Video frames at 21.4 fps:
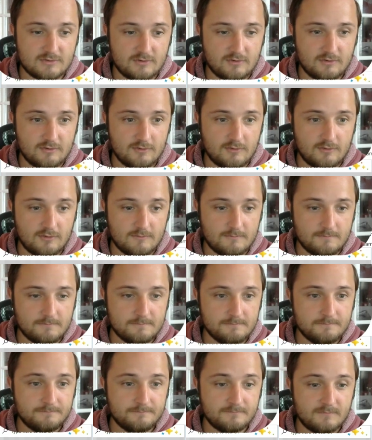third,
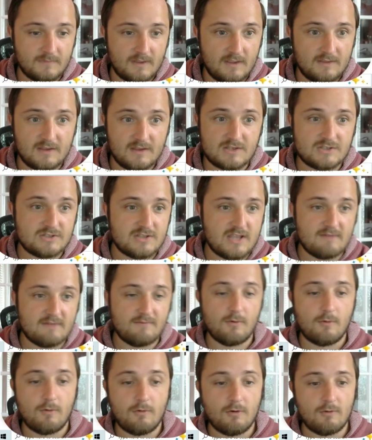and I just have
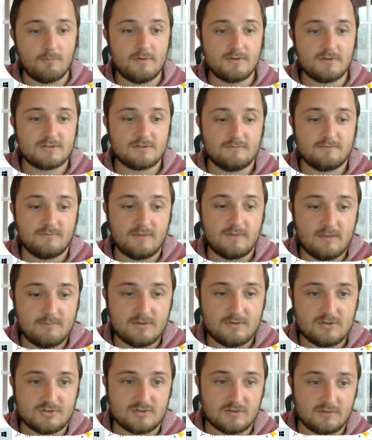a whole bunch of
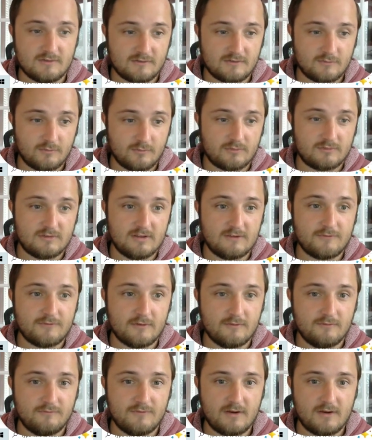images with different